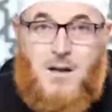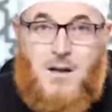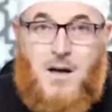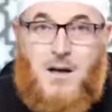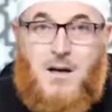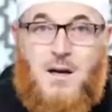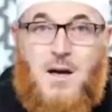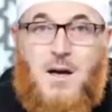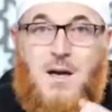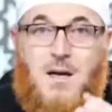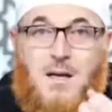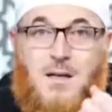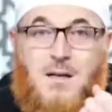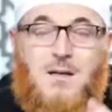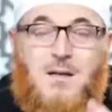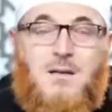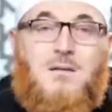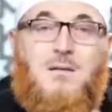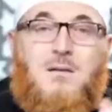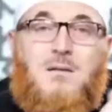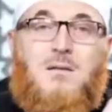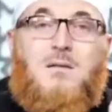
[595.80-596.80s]
that.
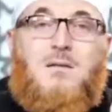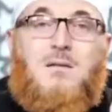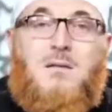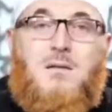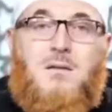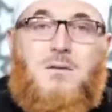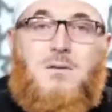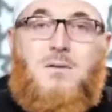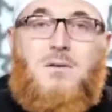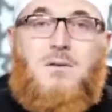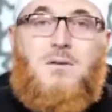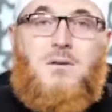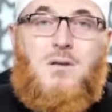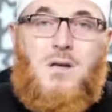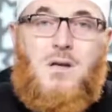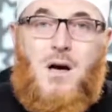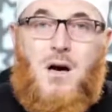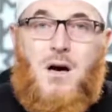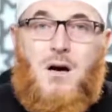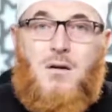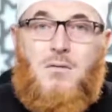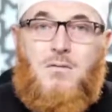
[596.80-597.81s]
This is the duty
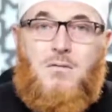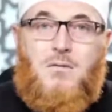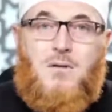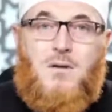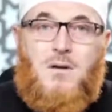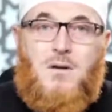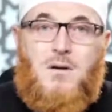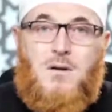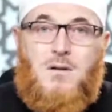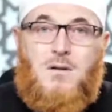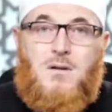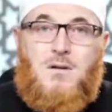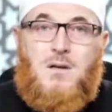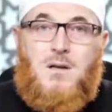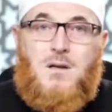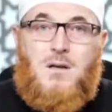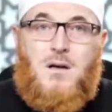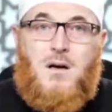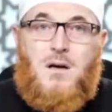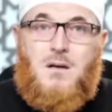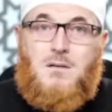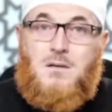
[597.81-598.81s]
of the
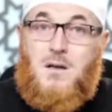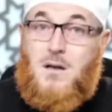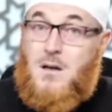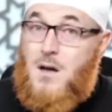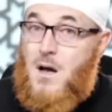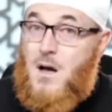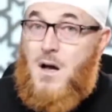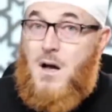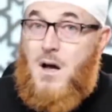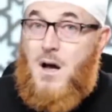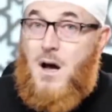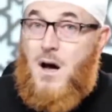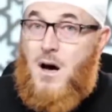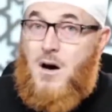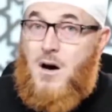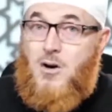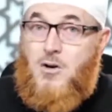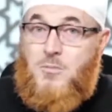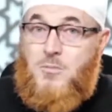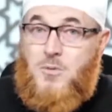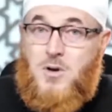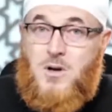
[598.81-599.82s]
guardian. I
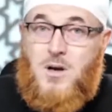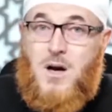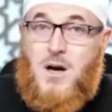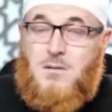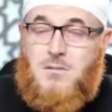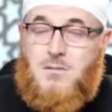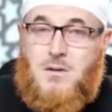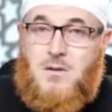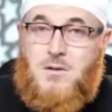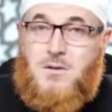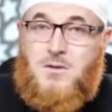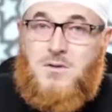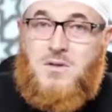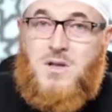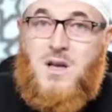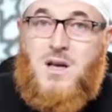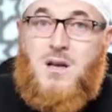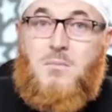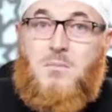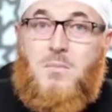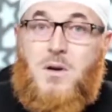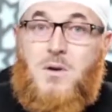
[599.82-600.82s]
hope you guys
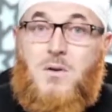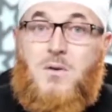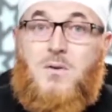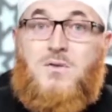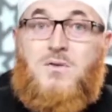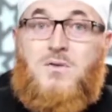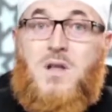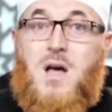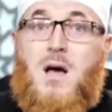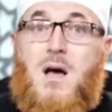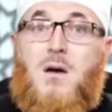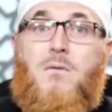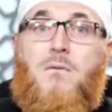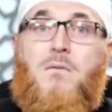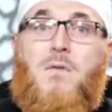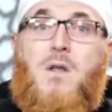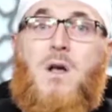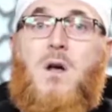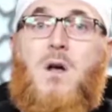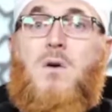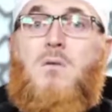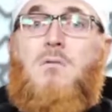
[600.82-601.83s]
understand, because now
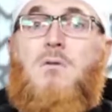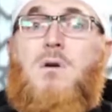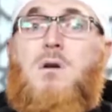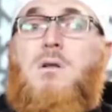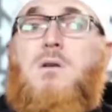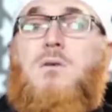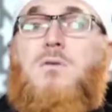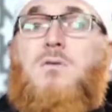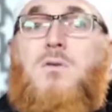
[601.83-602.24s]
with the